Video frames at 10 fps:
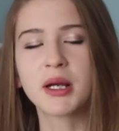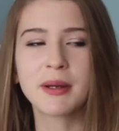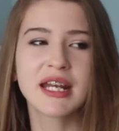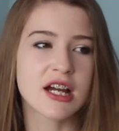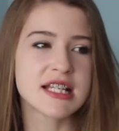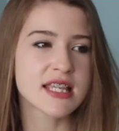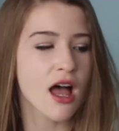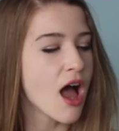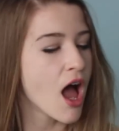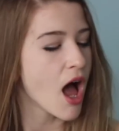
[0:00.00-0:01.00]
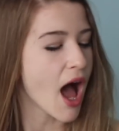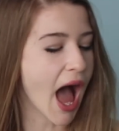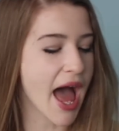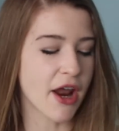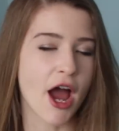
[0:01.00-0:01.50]
look a bit nicer.
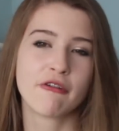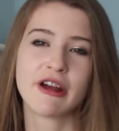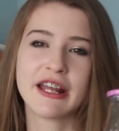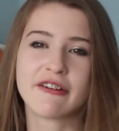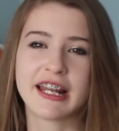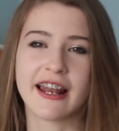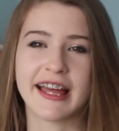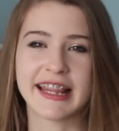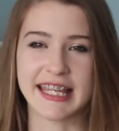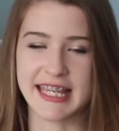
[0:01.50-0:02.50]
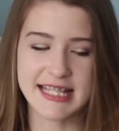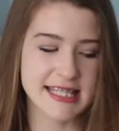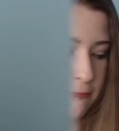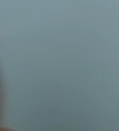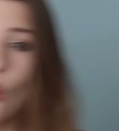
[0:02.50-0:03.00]
And I really, really like these.
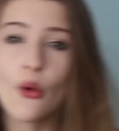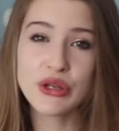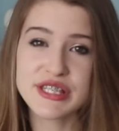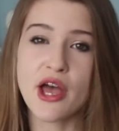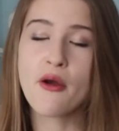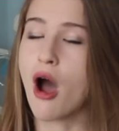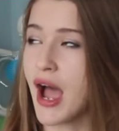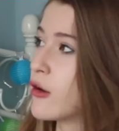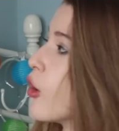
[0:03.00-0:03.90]
Also, I